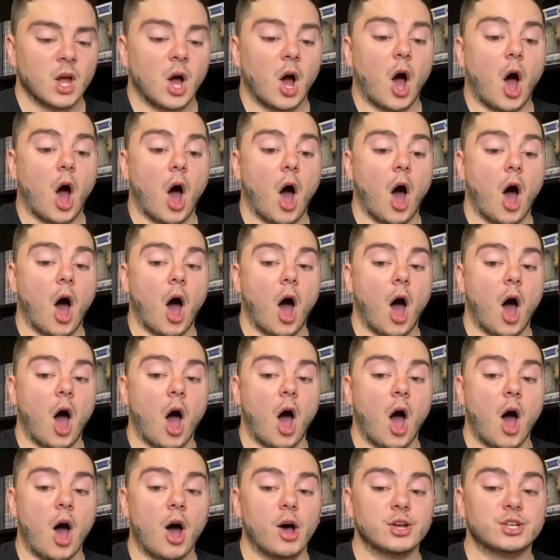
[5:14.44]

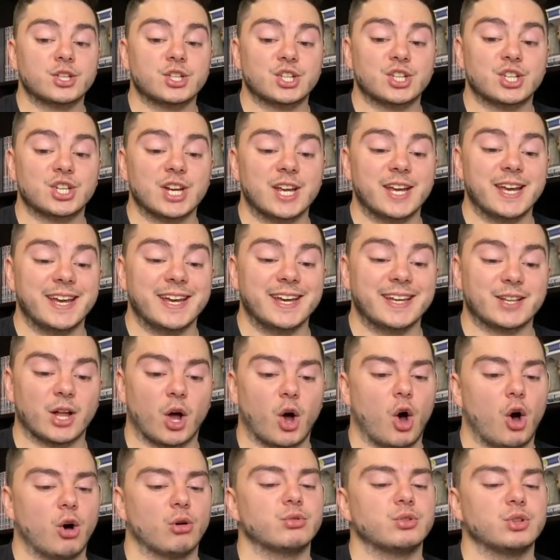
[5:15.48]
Oh, shit.
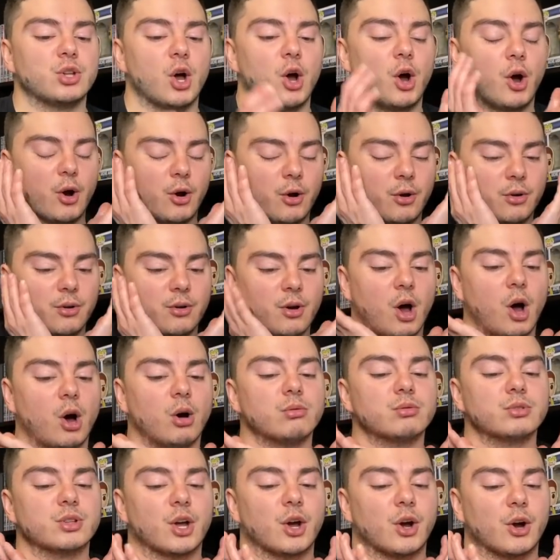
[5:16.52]
Oh, no.
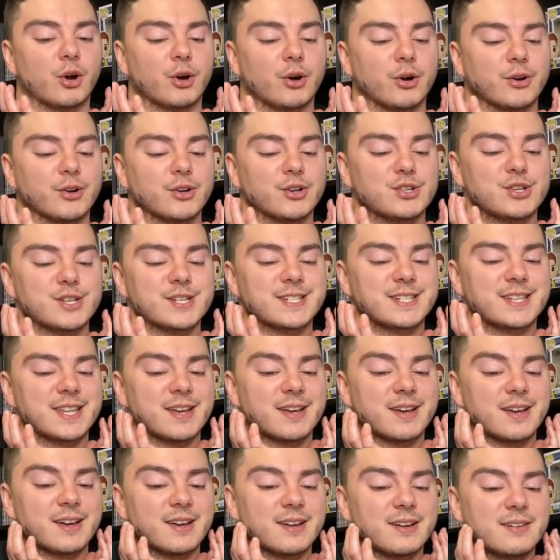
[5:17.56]
Oh, no. She's
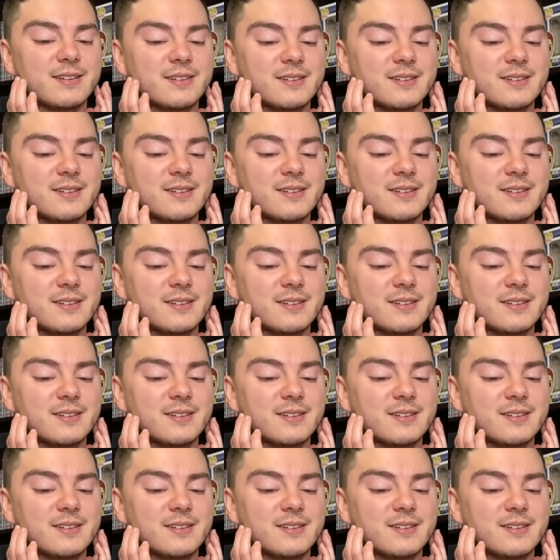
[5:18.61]
there.